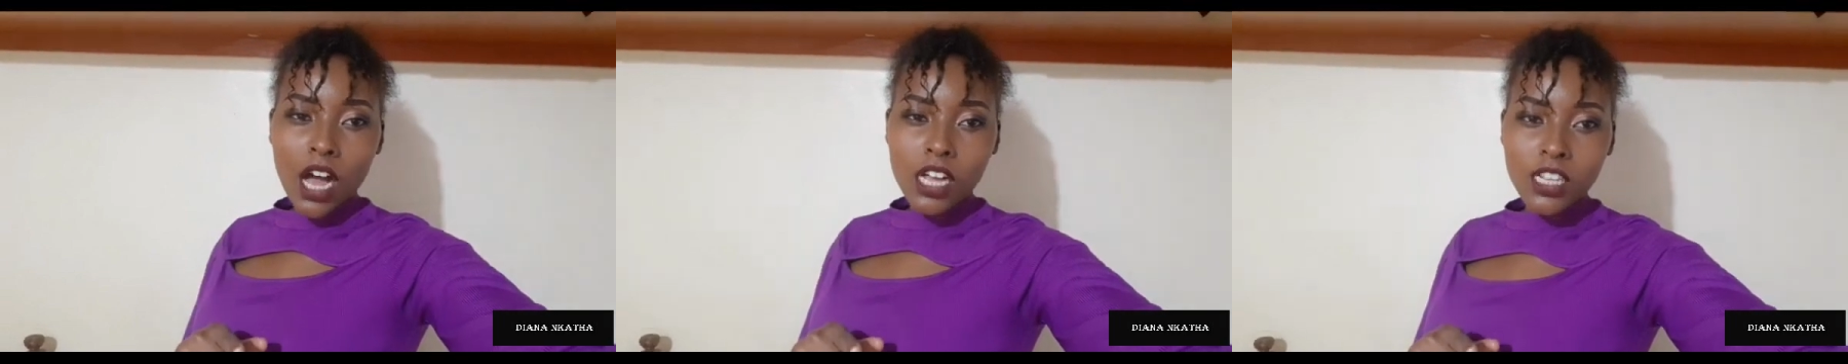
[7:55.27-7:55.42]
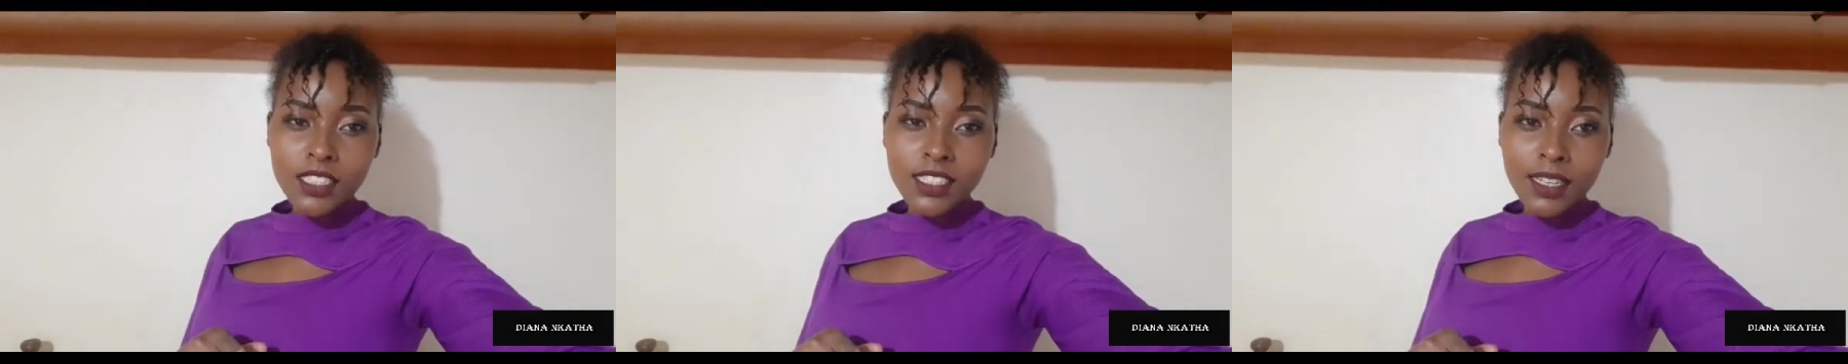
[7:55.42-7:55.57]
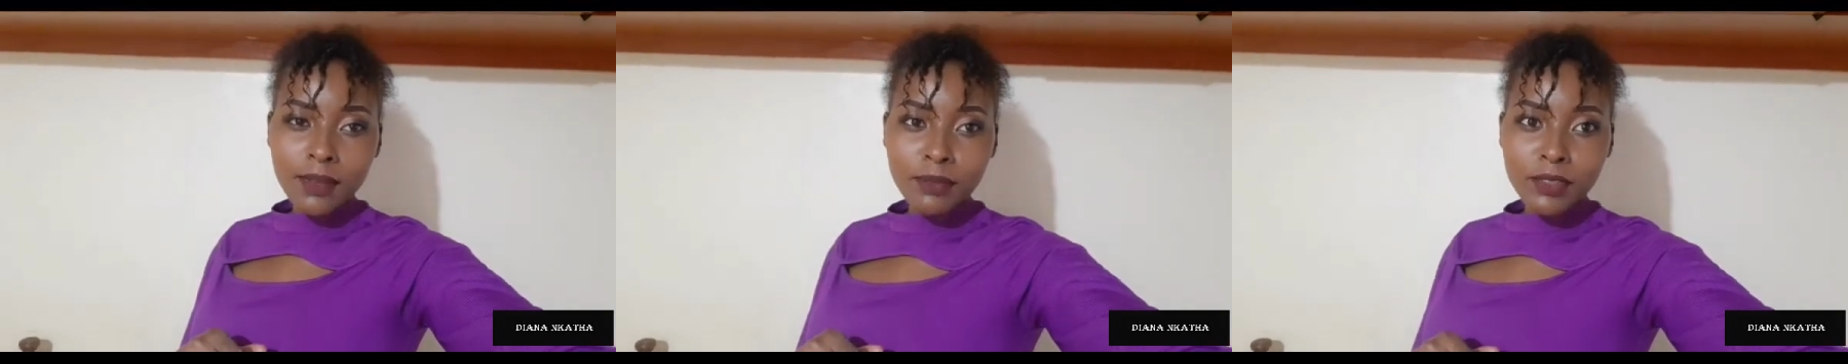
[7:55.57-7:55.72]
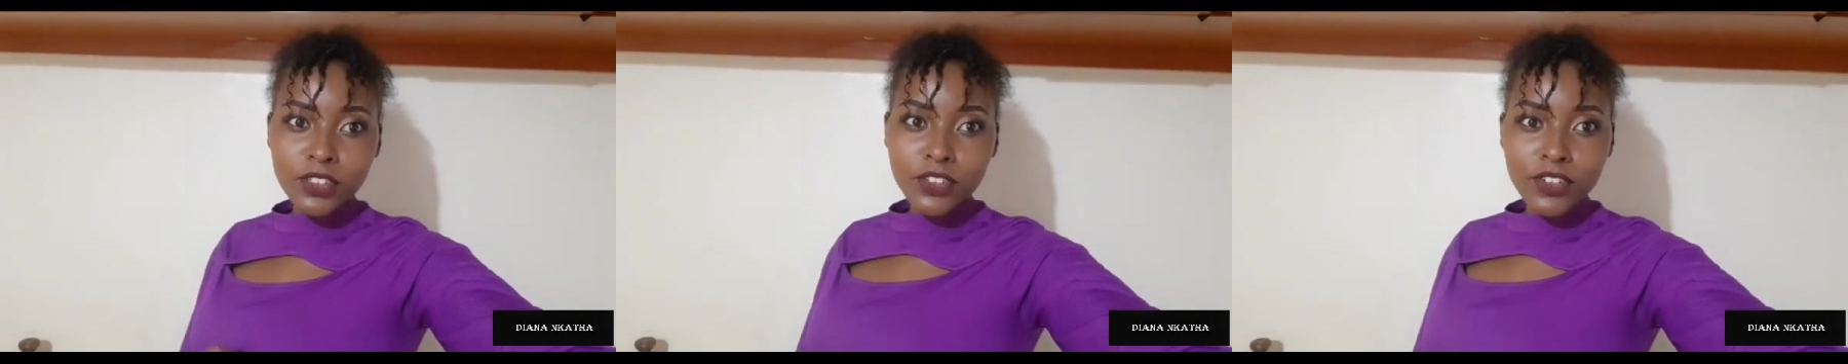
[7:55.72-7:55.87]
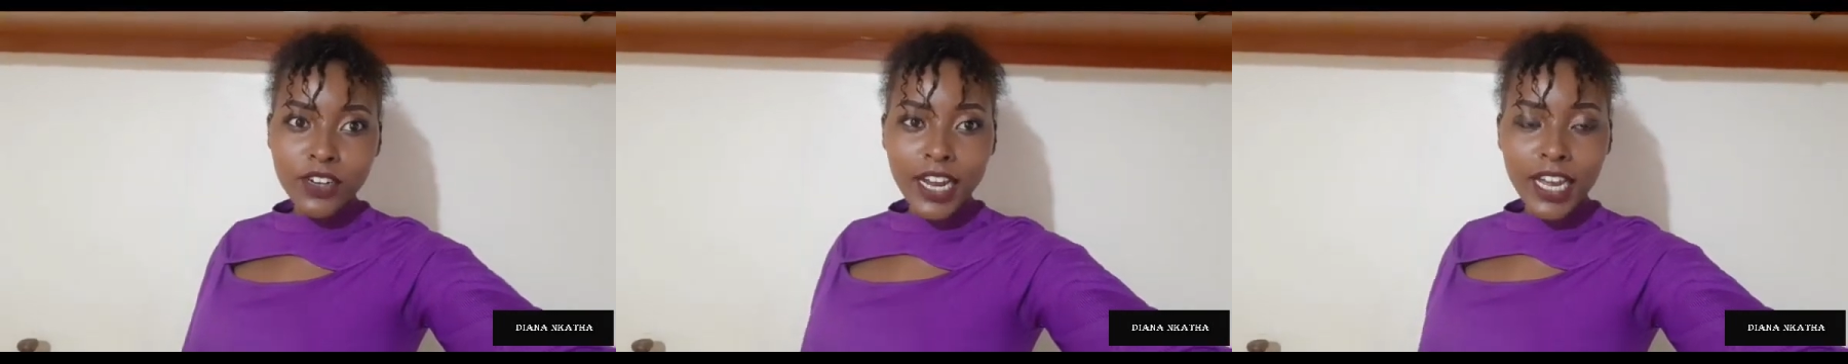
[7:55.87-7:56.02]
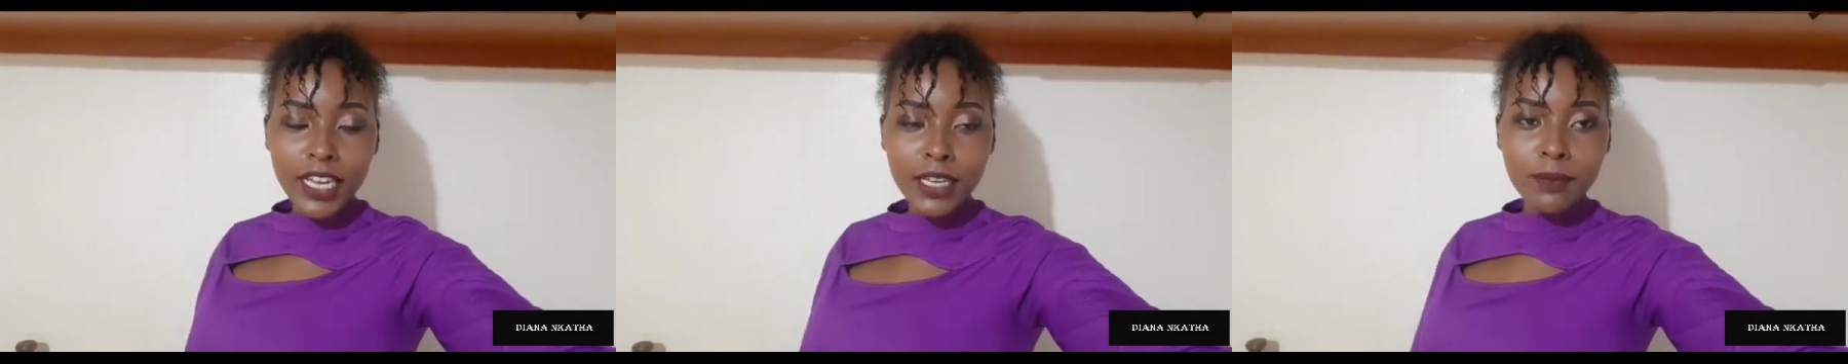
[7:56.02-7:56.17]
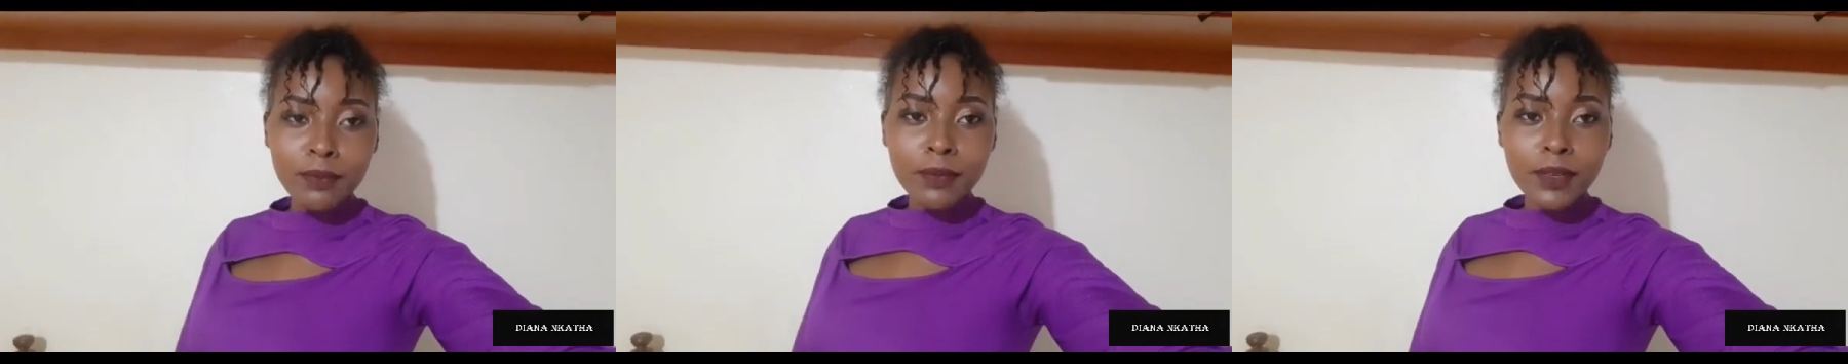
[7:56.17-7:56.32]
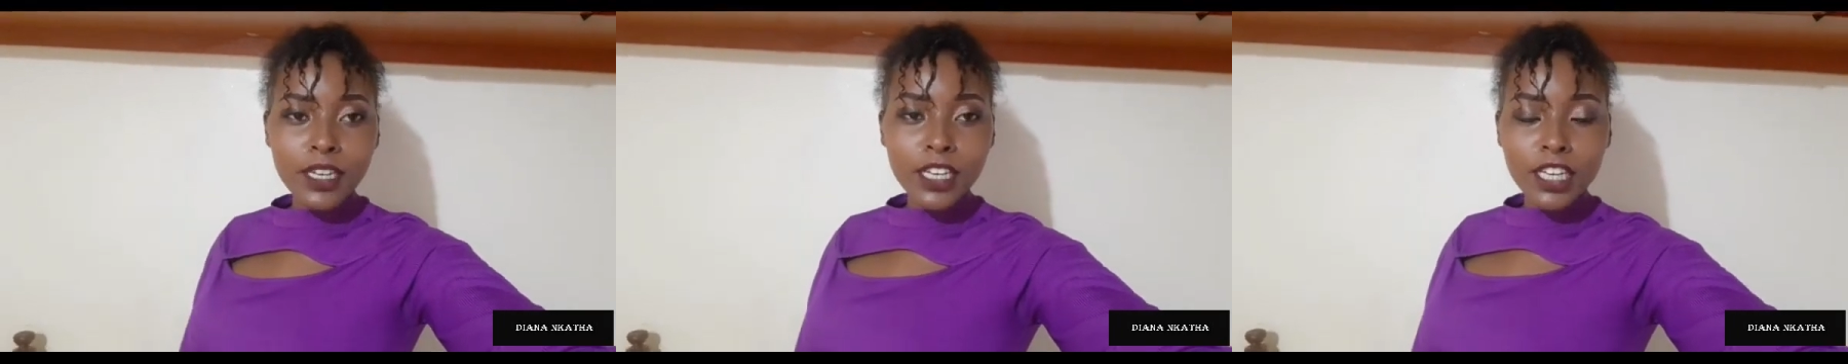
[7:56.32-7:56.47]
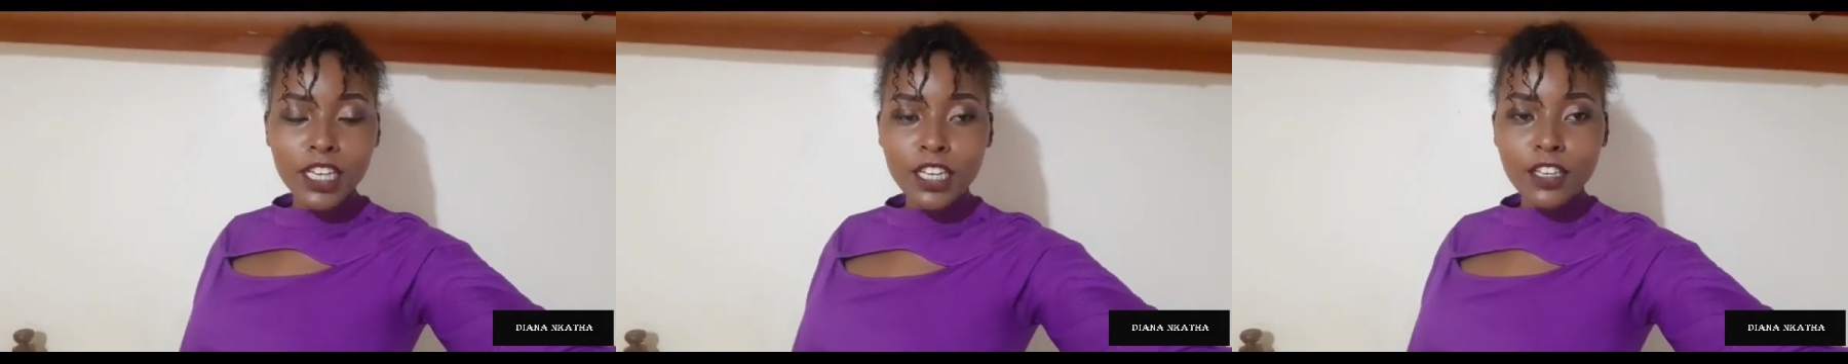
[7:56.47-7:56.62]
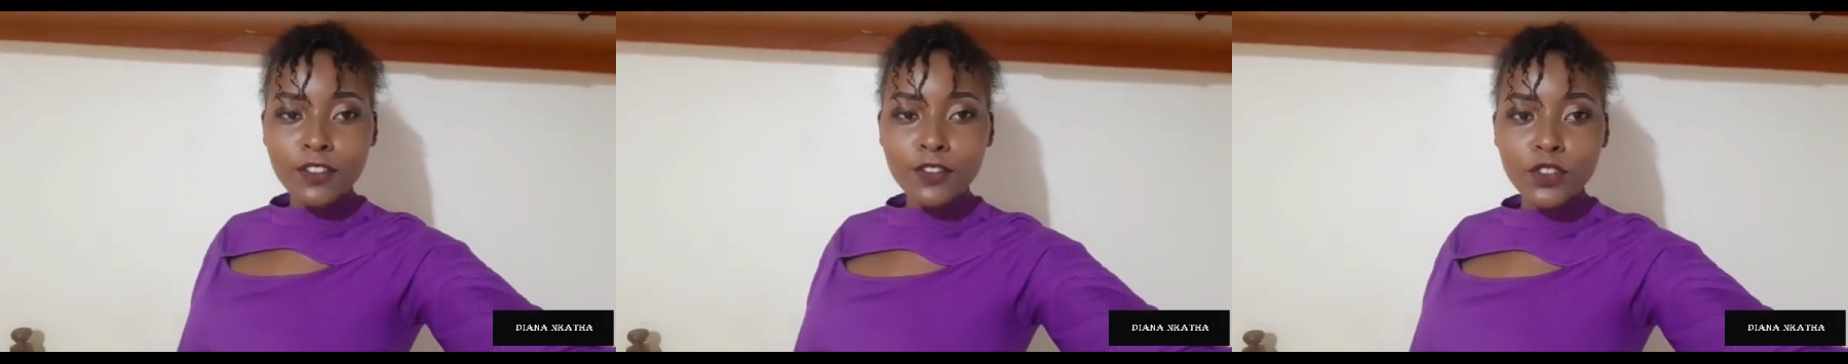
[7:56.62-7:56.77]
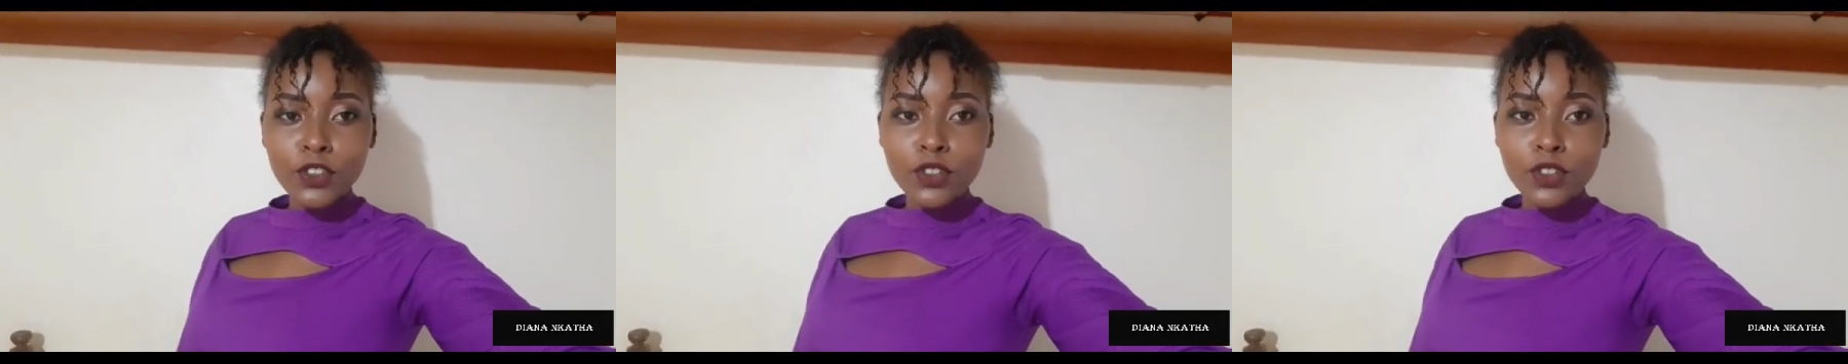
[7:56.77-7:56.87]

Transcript: subscribe. If